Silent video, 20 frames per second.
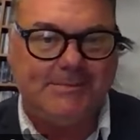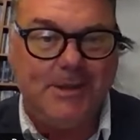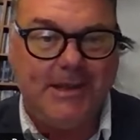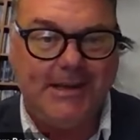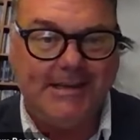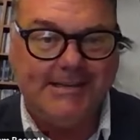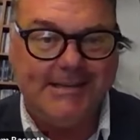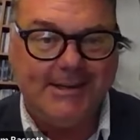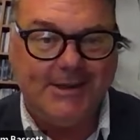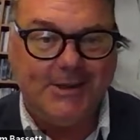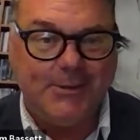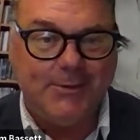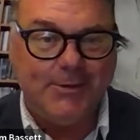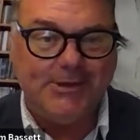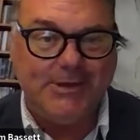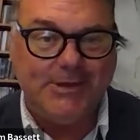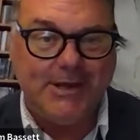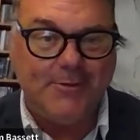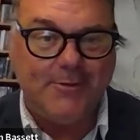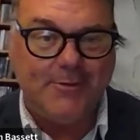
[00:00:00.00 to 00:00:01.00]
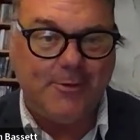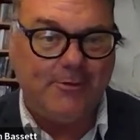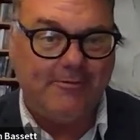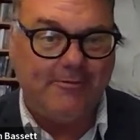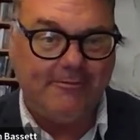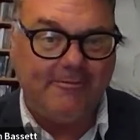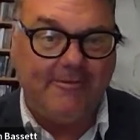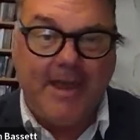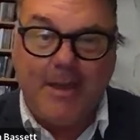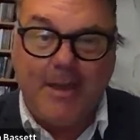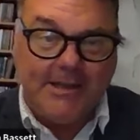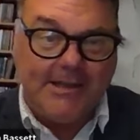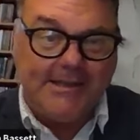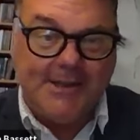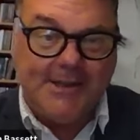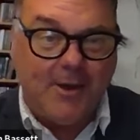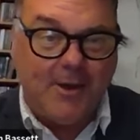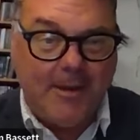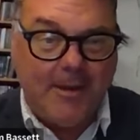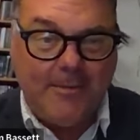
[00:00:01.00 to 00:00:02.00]
mean to you in general? Family
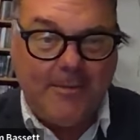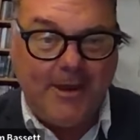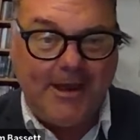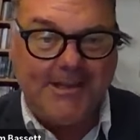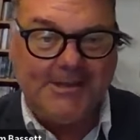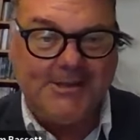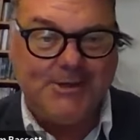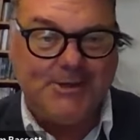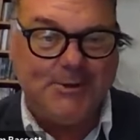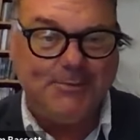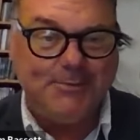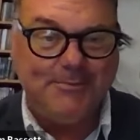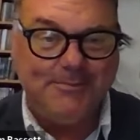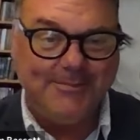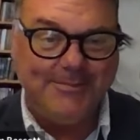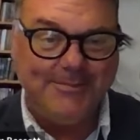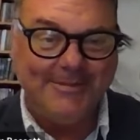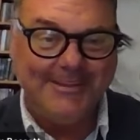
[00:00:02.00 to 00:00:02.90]
time, I assume?